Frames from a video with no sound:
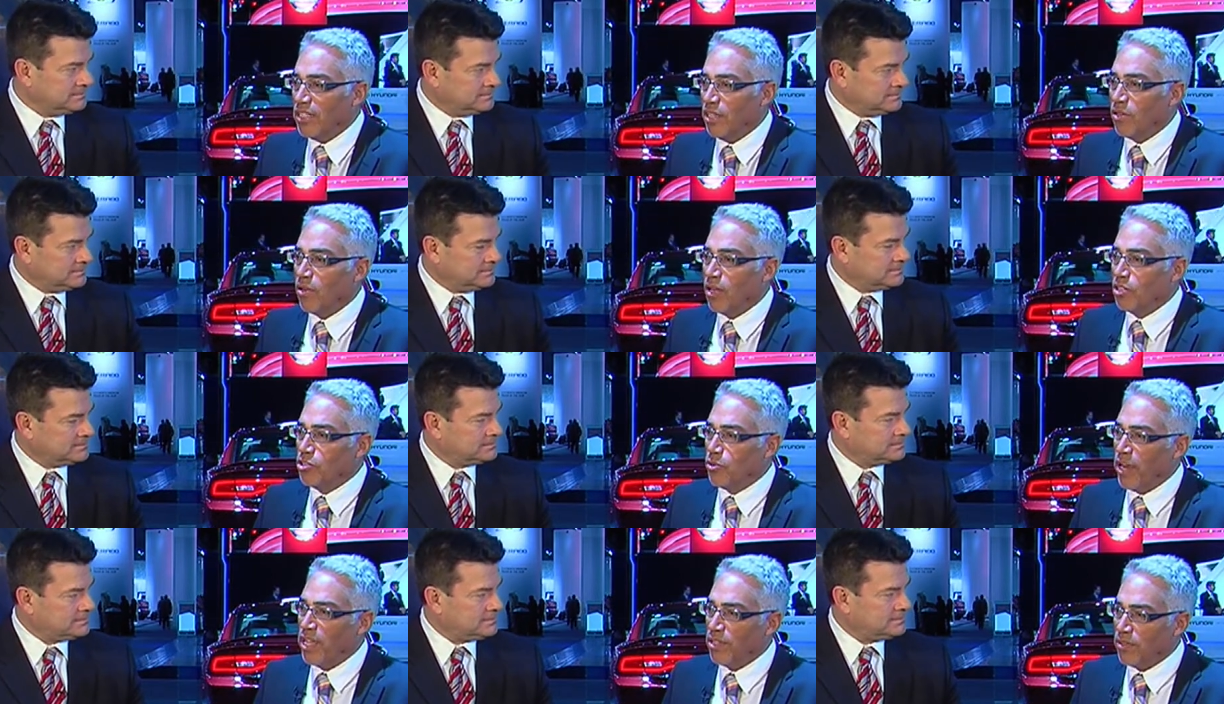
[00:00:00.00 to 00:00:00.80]
Speaker 1: you know a
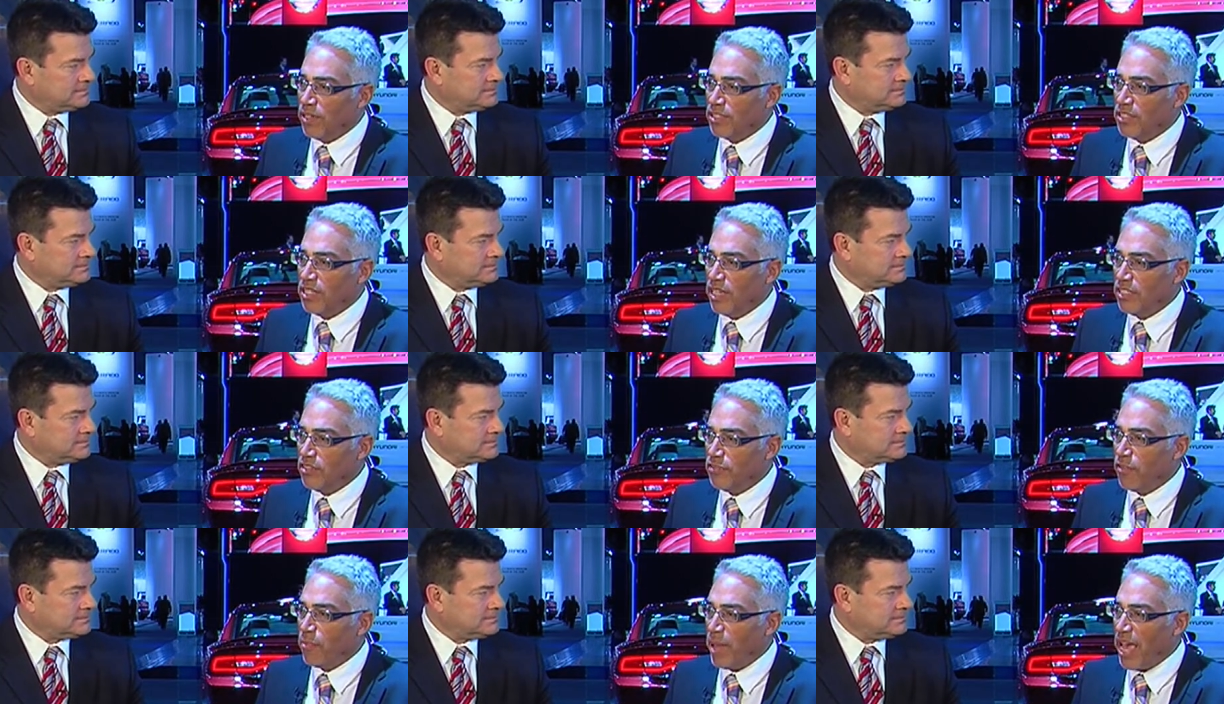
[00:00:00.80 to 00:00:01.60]
trailer
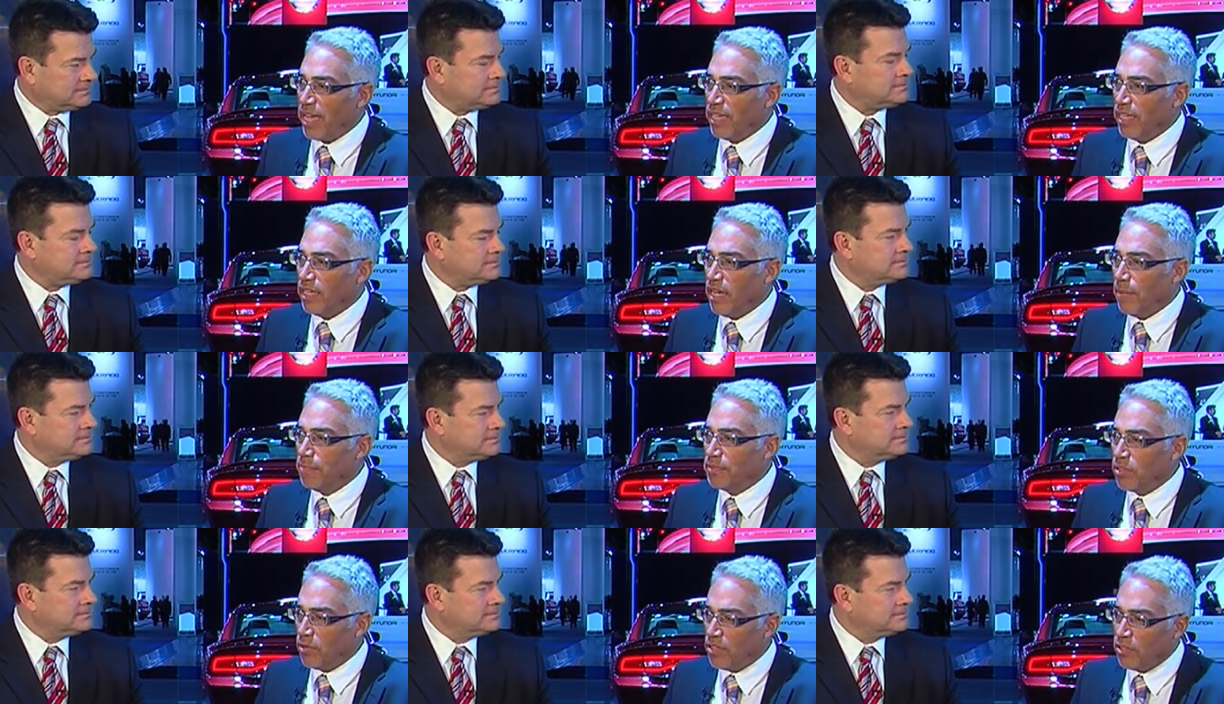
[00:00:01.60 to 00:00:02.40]
assist for backing
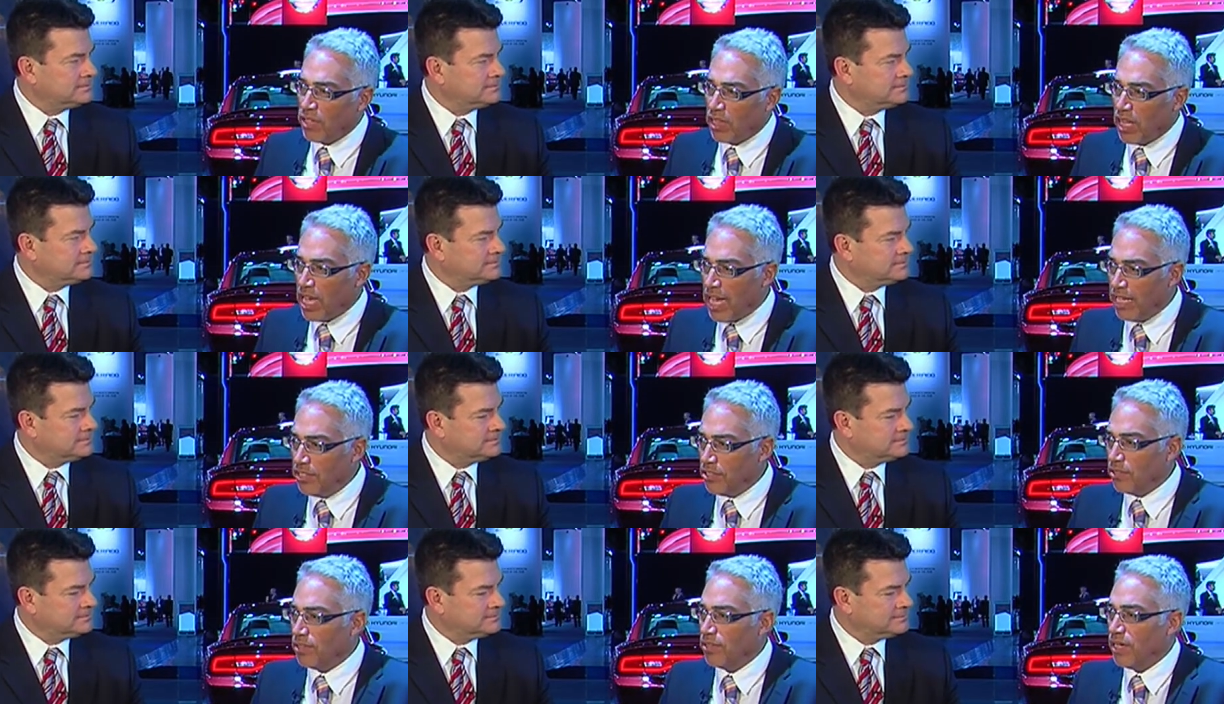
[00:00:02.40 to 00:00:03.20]
up, so you can
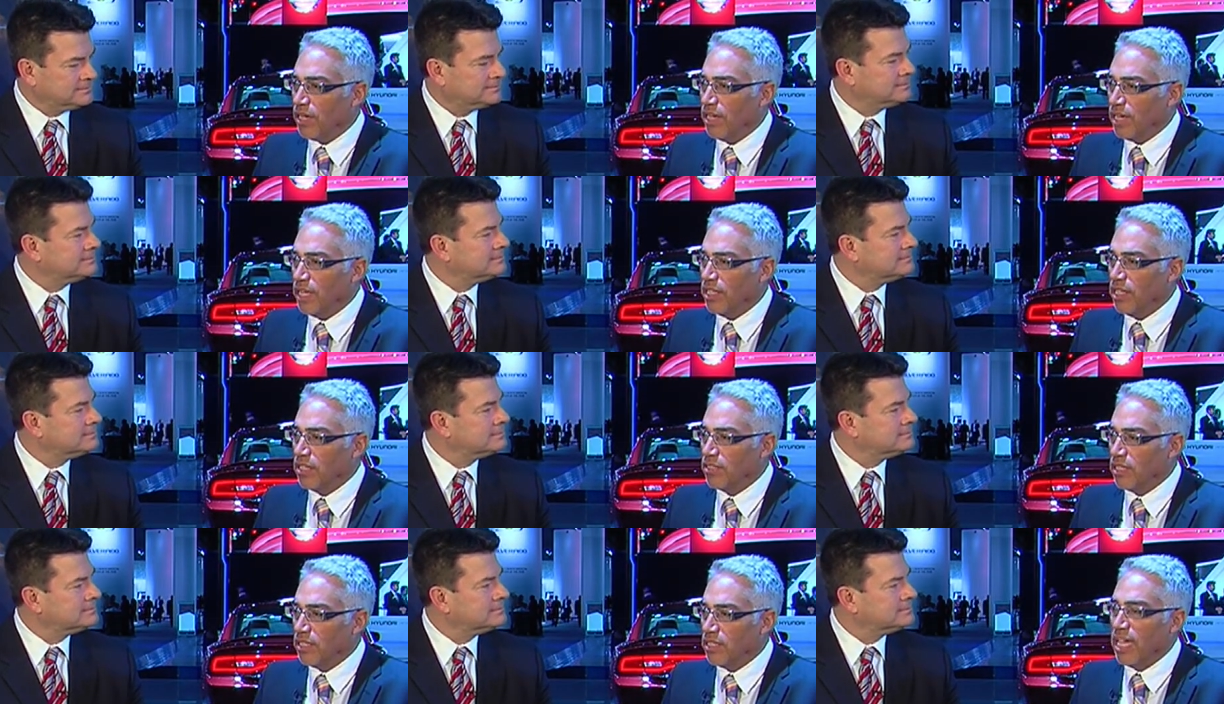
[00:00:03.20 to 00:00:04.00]
line your. Uh, it,
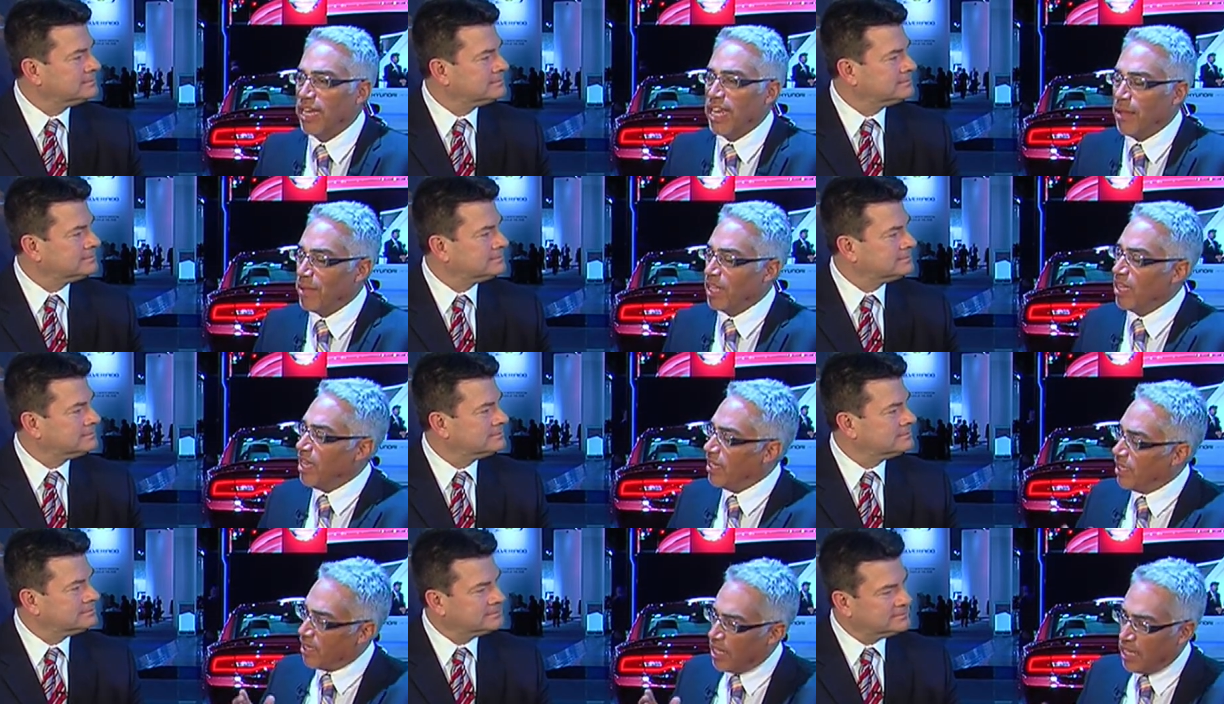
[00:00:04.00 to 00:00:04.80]
it's a dynamic
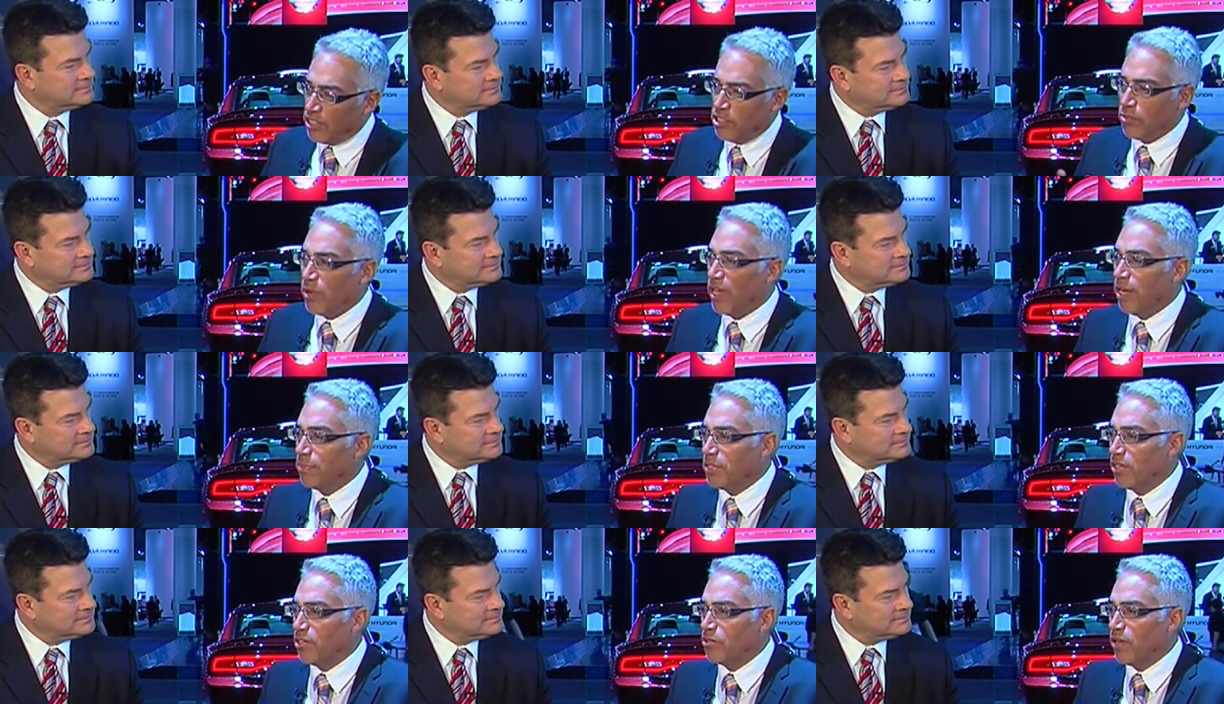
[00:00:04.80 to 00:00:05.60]
line that lines you right
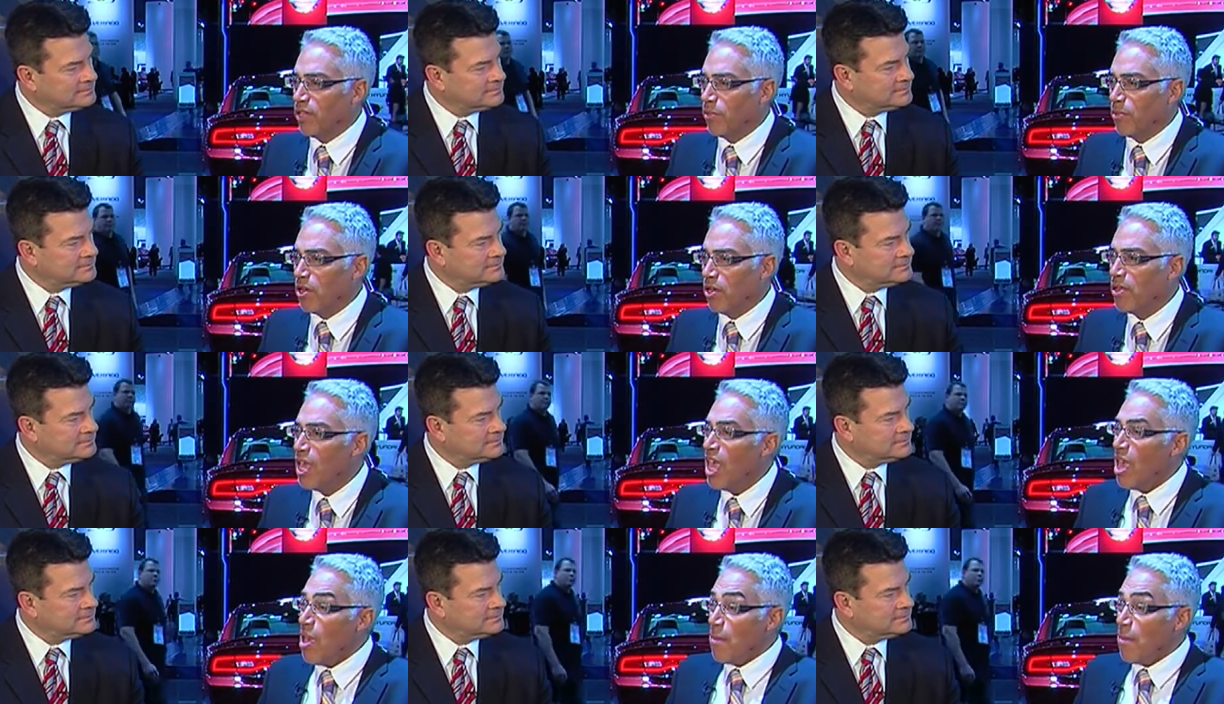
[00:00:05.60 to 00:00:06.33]
up to the trailer ball.